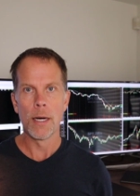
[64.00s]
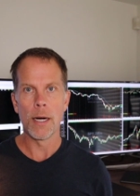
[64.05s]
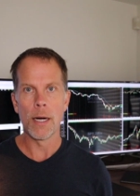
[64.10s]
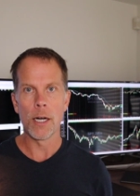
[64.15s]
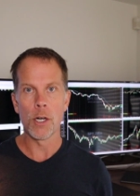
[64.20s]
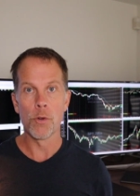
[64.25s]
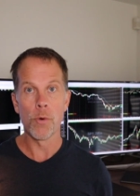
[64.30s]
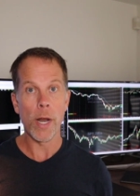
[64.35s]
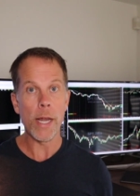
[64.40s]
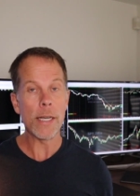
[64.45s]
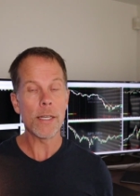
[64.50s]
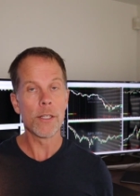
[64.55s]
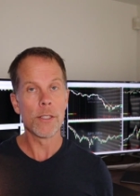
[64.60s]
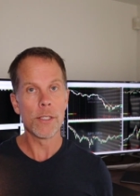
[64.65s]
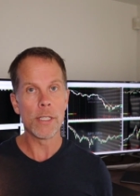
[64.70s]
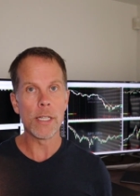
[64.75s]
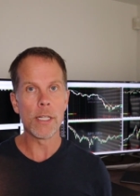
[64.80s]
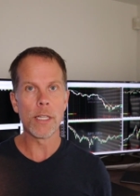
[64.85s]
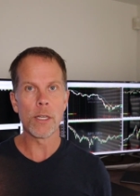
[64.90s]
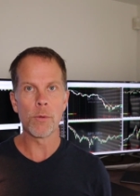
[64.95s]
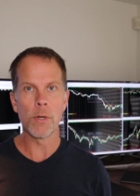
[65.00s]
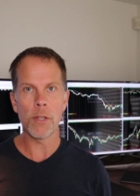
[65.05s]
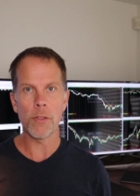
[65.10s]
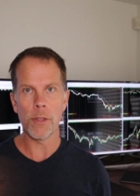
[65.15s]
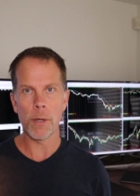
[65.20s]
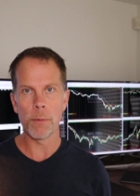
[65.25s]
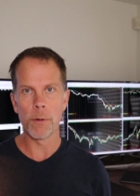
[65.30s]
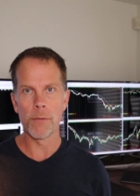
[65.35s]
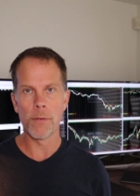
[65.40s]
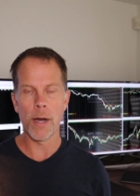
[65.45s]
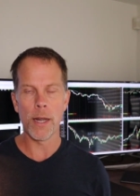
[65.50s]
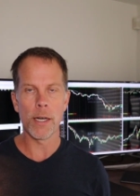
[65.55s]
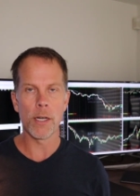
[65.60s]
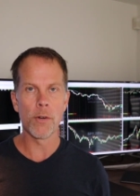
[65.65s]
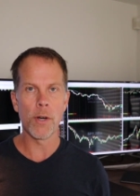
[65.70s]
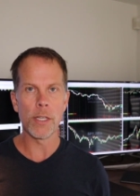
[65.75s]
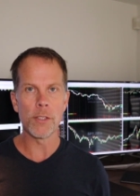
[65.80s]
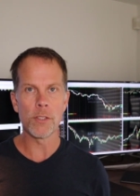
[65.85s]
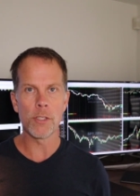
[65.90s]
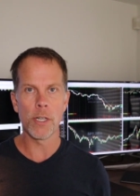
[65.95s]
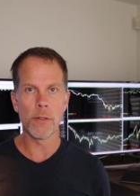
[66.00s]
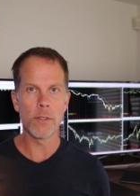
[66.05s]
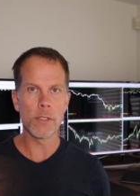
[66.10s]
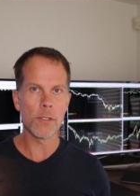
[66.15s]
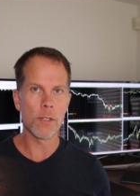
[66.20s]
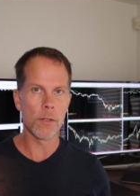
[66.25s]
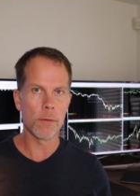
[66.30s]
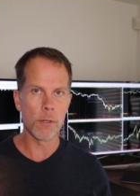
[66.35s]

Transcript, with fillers: uh, great in dealing with. They provided great service.